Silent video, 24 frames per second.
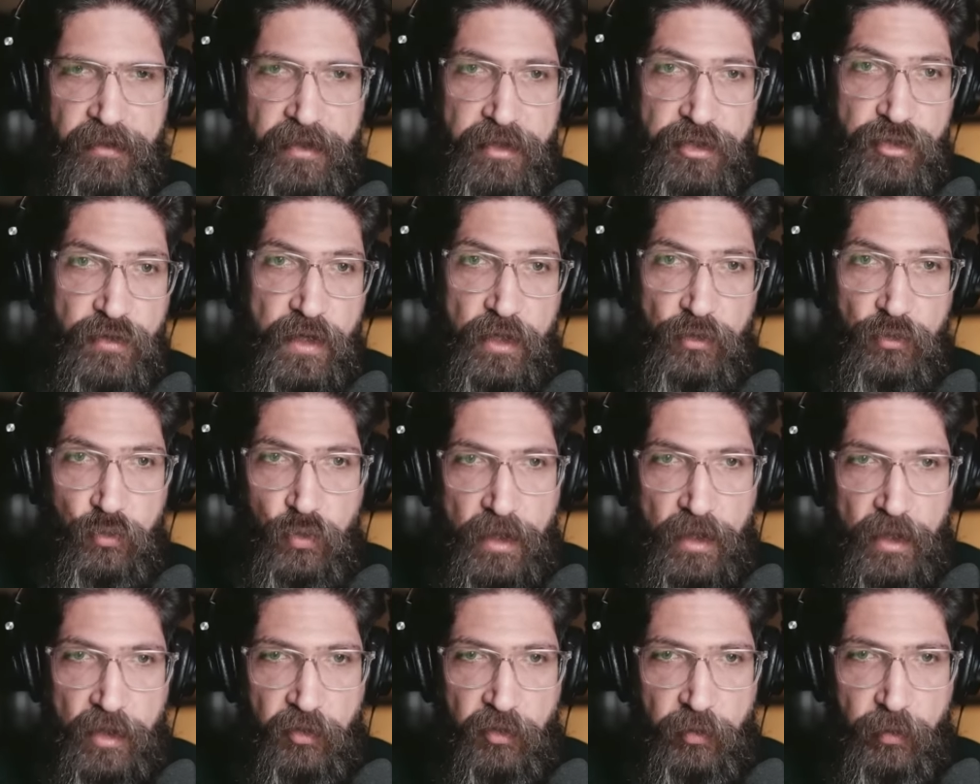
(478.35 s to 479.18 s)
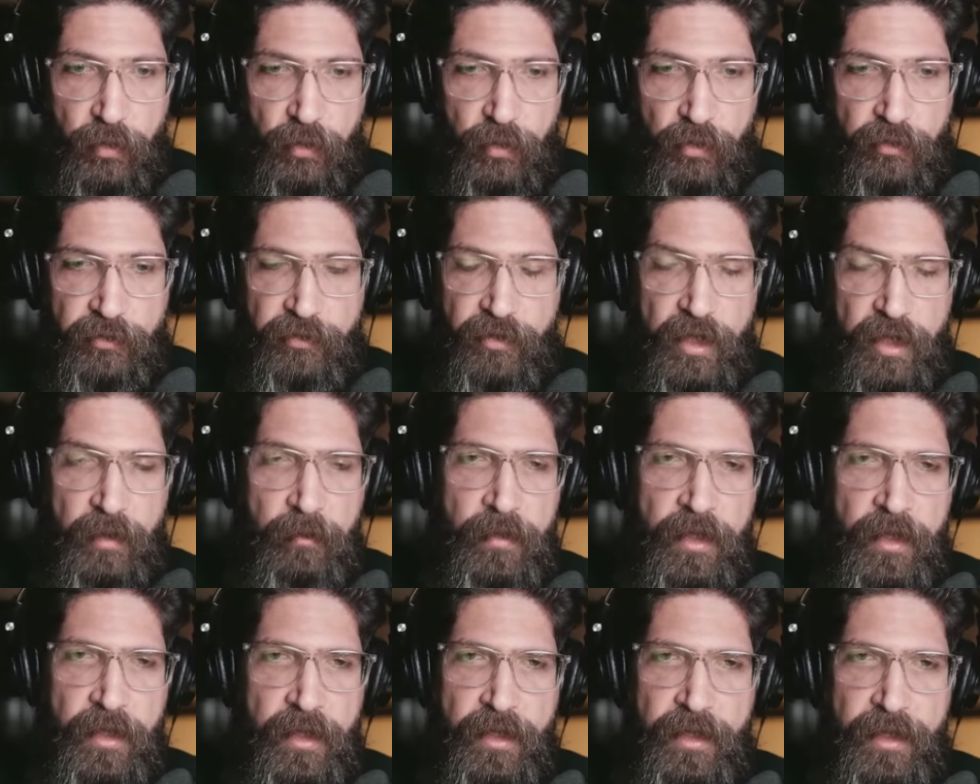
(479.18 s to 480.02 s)
He tried to expose
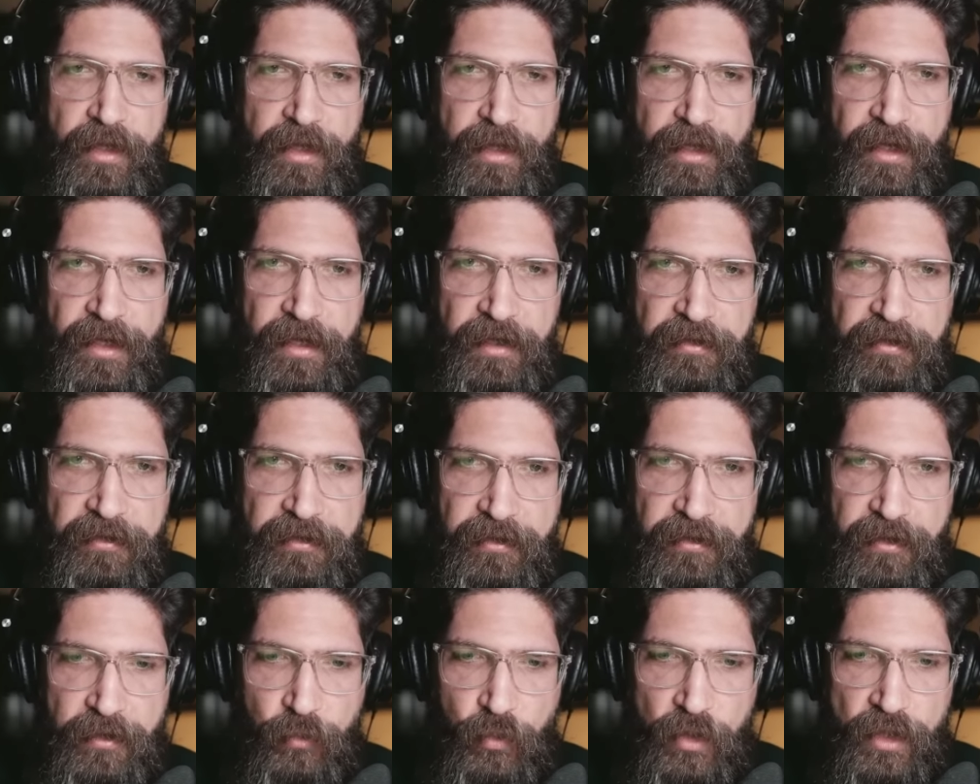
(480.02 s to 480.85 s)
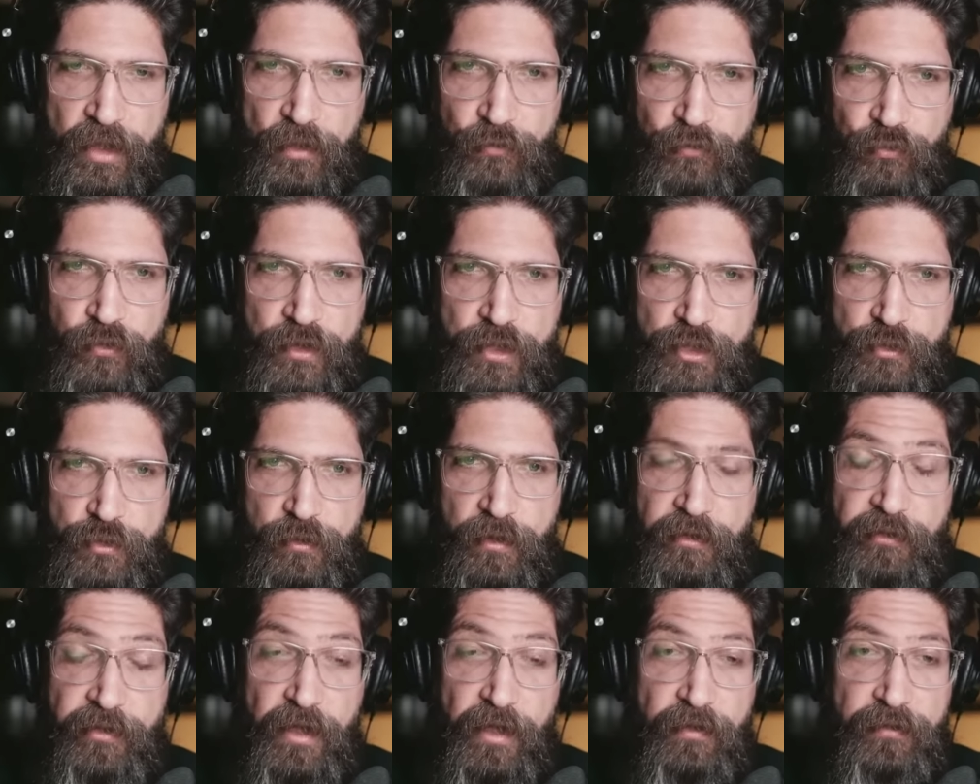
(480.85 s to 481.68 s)
them, and one of which
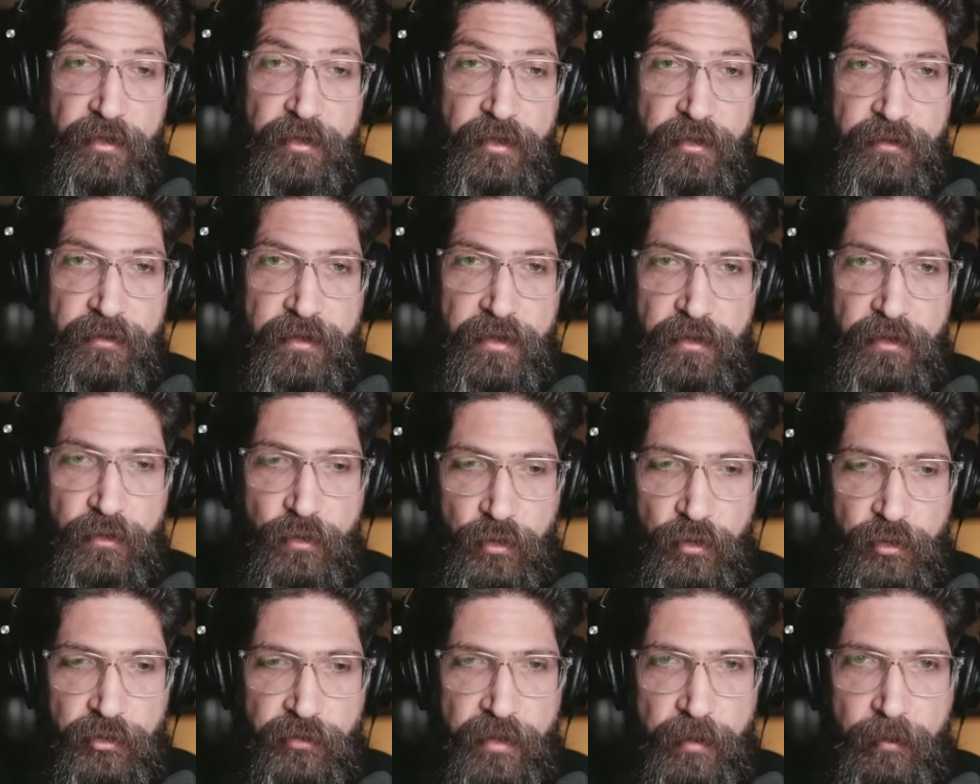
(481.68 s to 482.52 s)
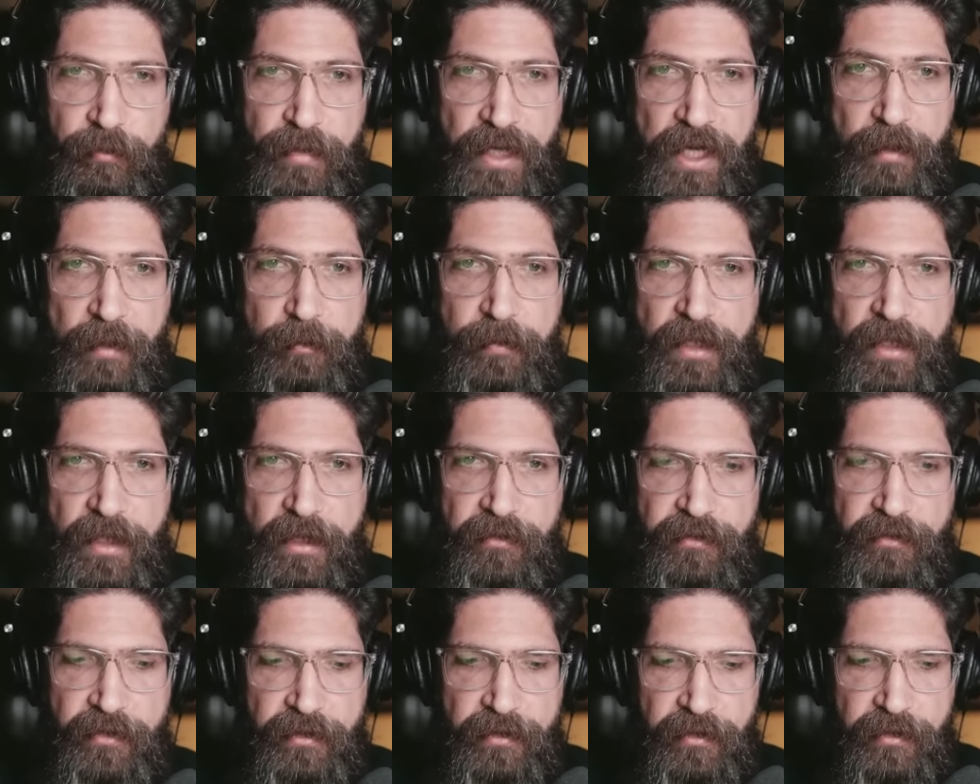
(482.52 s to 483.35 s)
was after the Nord Stream
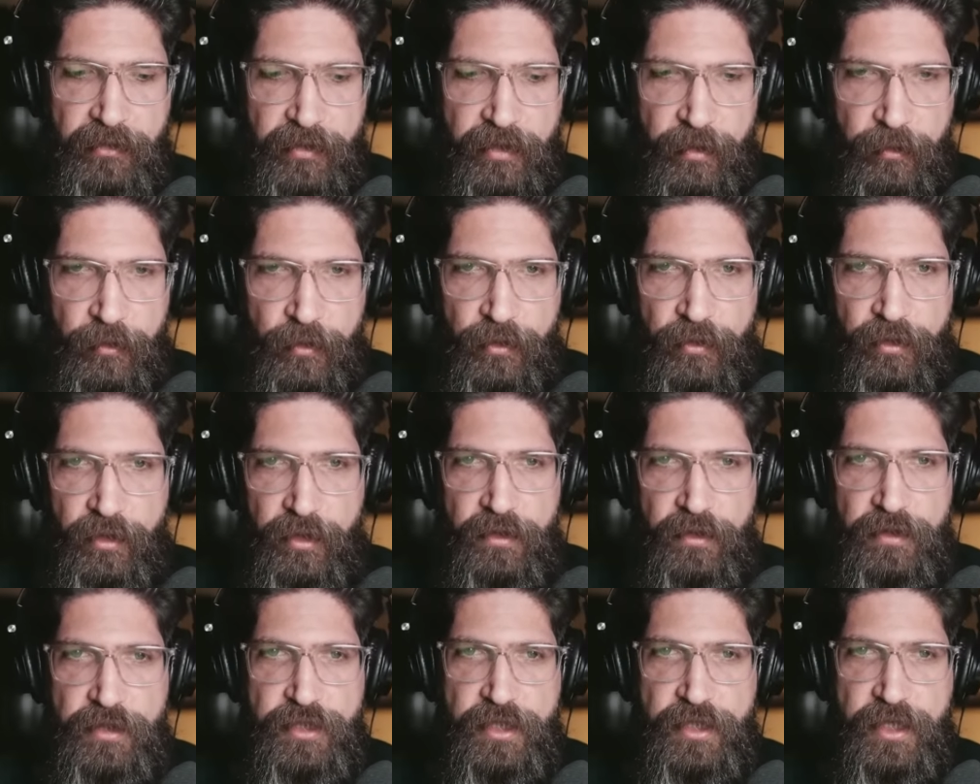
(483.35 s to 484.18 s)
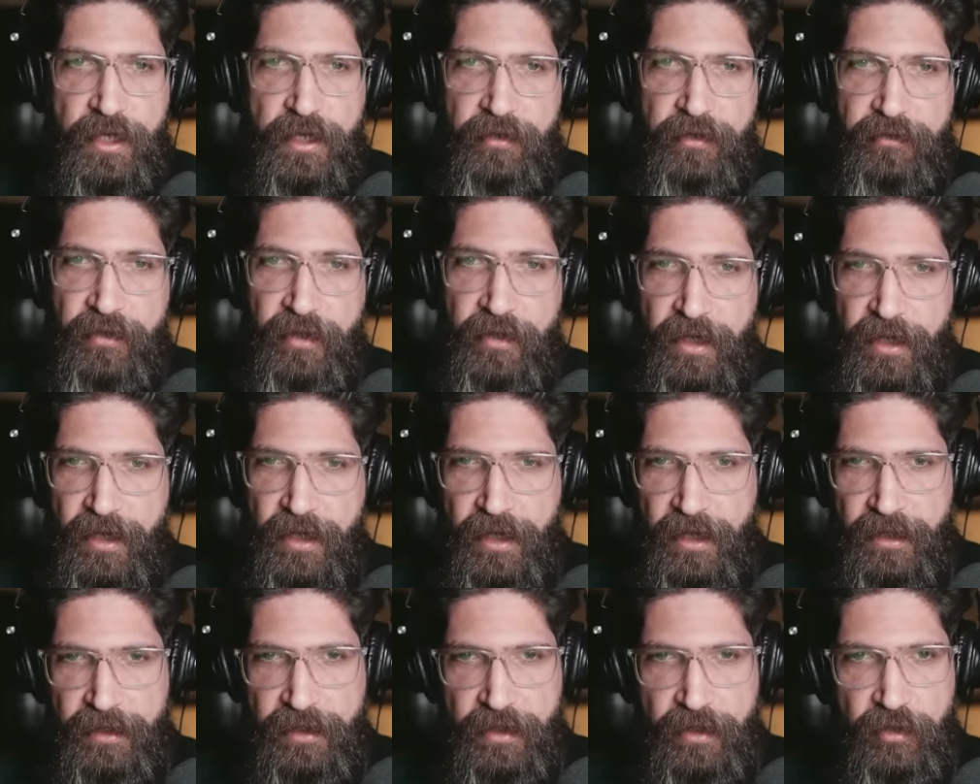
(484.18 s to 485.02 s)
pipelines and the Seymour Hersh case.
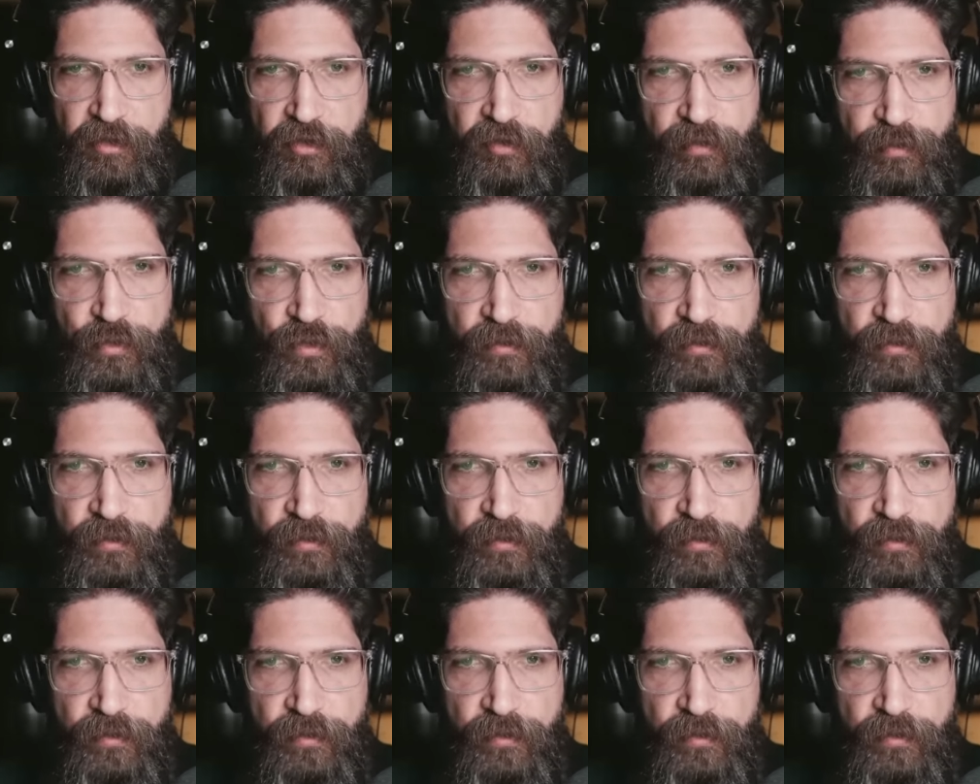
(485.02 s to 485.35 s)
And his